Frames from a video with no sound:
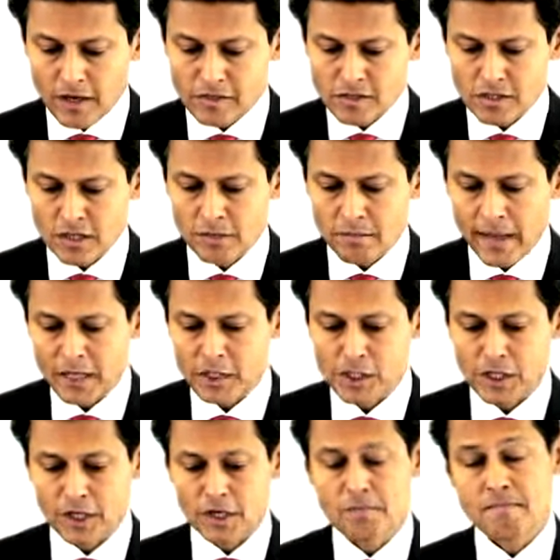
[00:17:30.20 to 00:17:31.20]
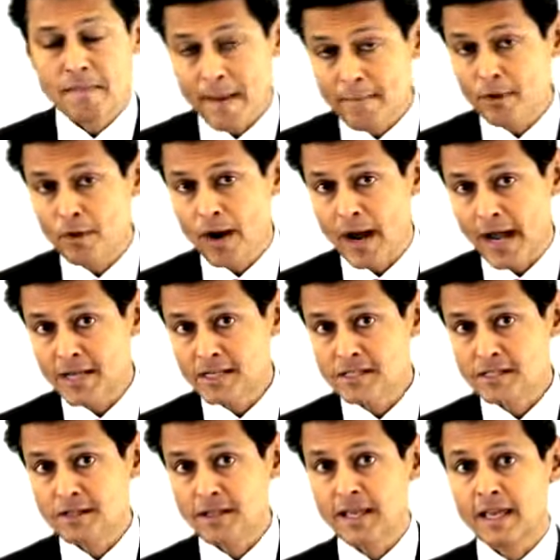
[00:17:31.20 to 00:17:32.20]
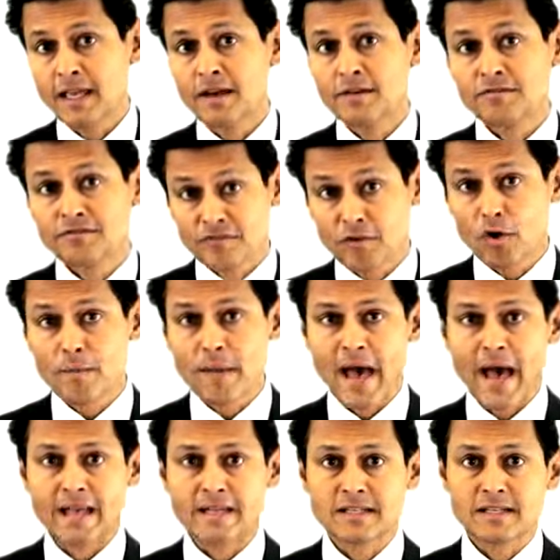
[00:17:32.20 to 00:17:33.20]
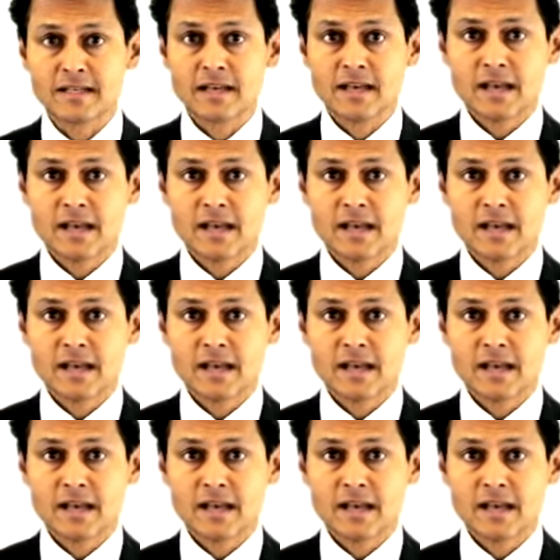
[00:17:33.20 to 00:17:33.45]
So make sure you memorize the format